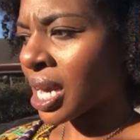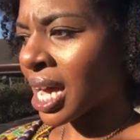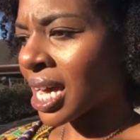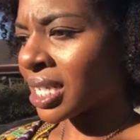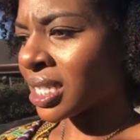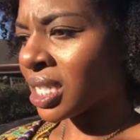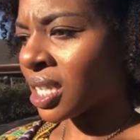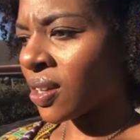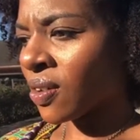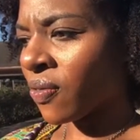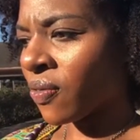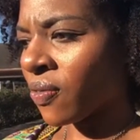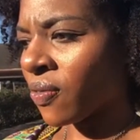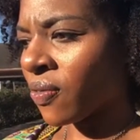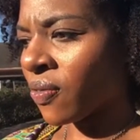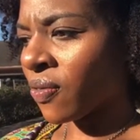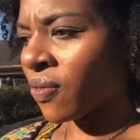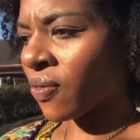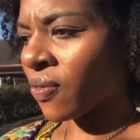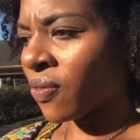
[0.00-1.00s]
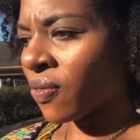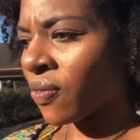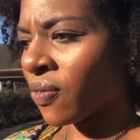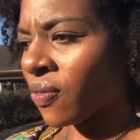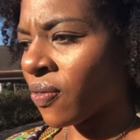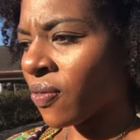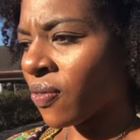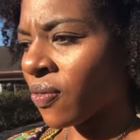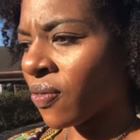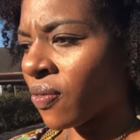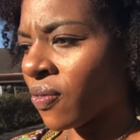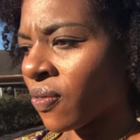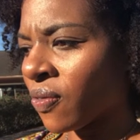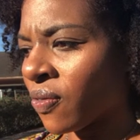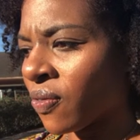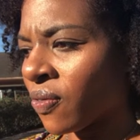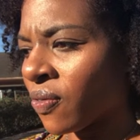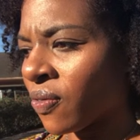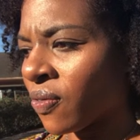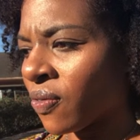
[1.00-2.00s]
as if like he
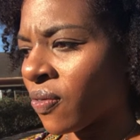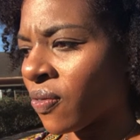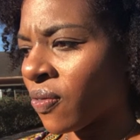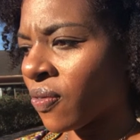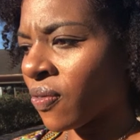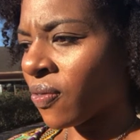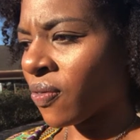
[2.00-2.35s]
believed